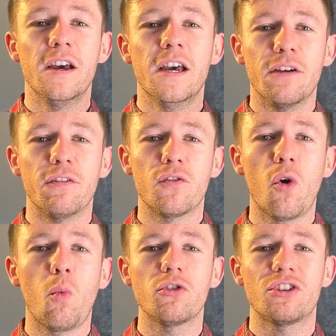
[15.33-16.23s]
If you've
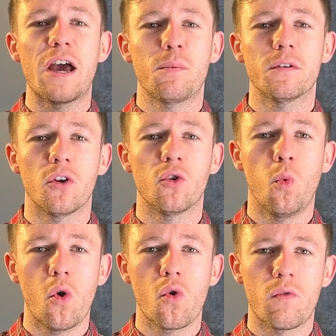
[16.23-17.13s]
not watched episode
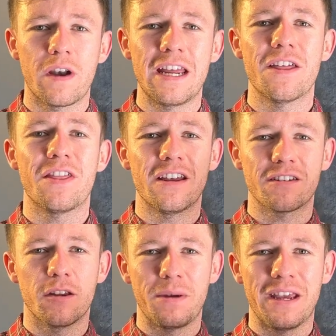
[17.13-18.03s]
1 already, then it's
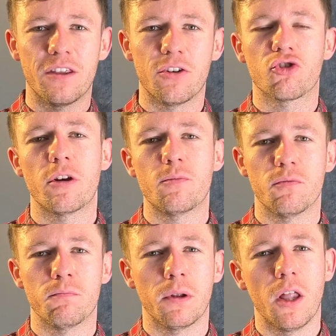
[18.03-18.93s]
going to be in the
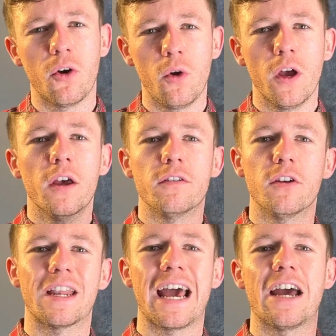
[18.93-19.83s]
description below so you
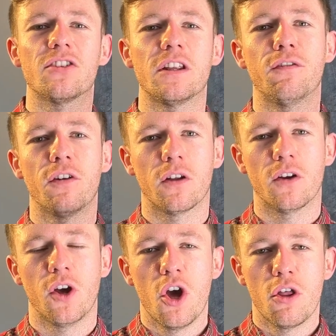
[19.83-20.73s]
can actually follow
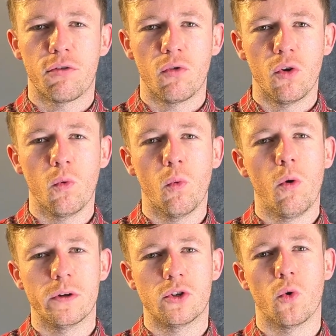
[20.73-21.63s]
through what
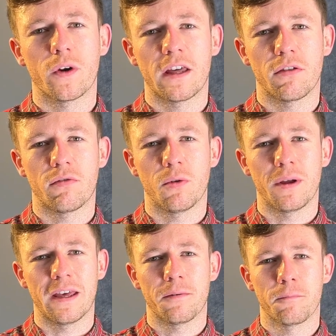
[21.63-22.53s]
we're talking through
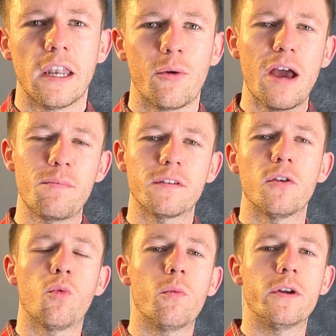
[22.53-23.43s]
here. Now in
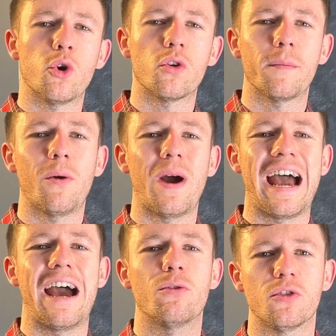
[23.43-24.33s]
episode 1 we talked about
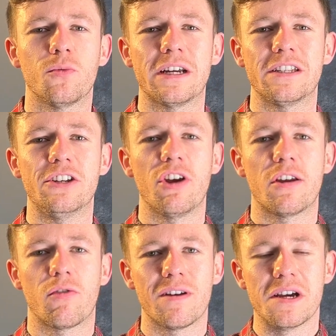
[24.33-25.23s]
how to actually
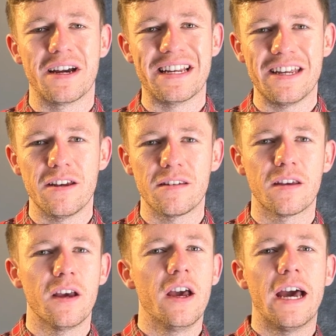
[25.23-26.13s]
generate ideas,
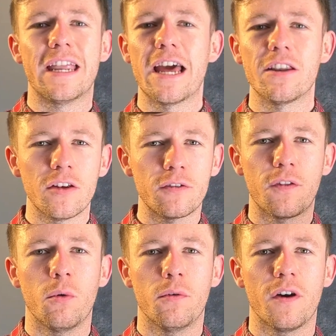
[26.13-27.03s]
an endless
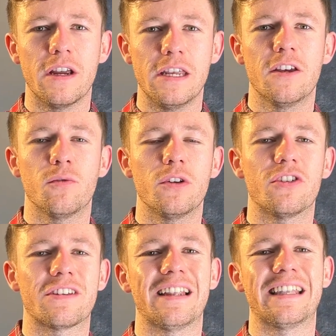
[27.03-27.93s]
flow of ideas, which
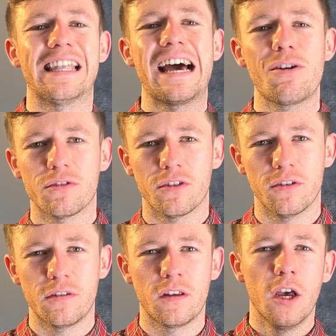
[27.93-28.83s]
is that allows us